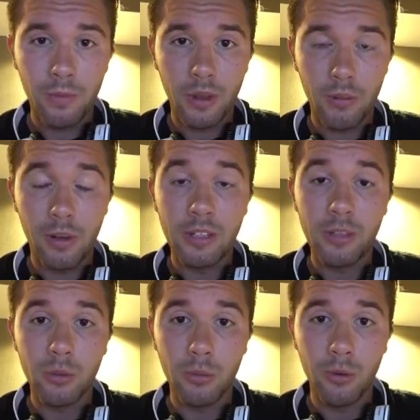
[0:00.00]
that I'm going to
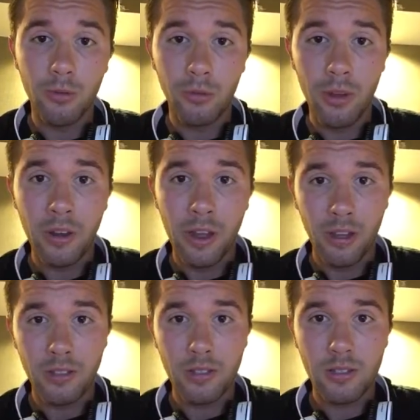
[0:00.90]
need to improve for my
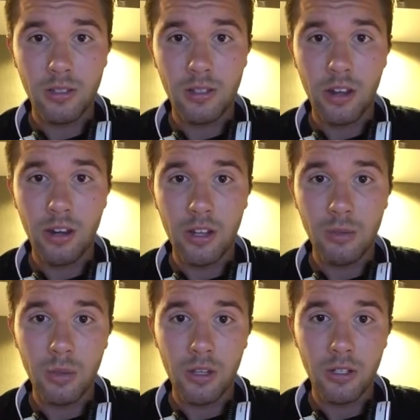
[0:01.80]
next
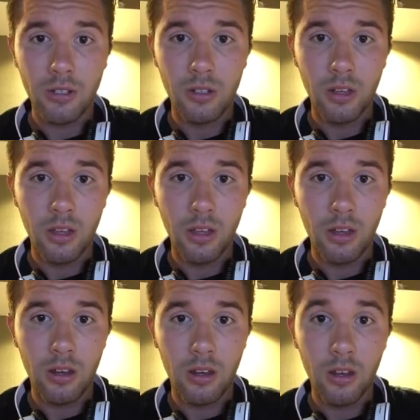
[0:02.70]
standardized patient,
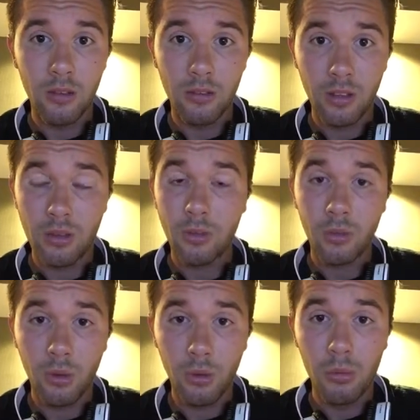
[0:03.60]
and next one
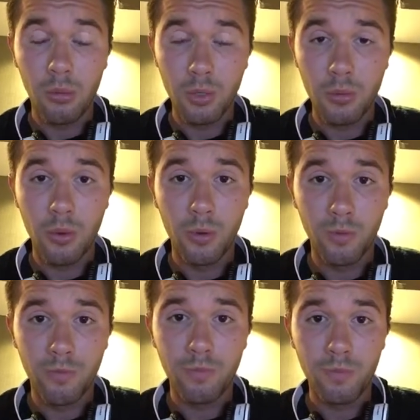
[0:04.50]
will go a little bit more smooth.
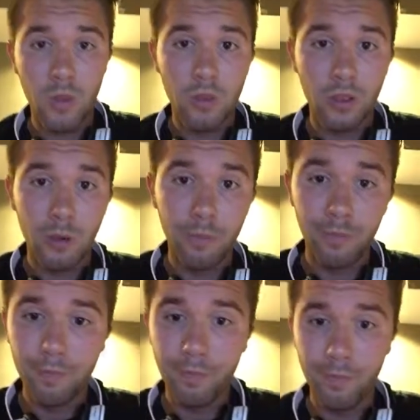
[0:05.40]
Thank you.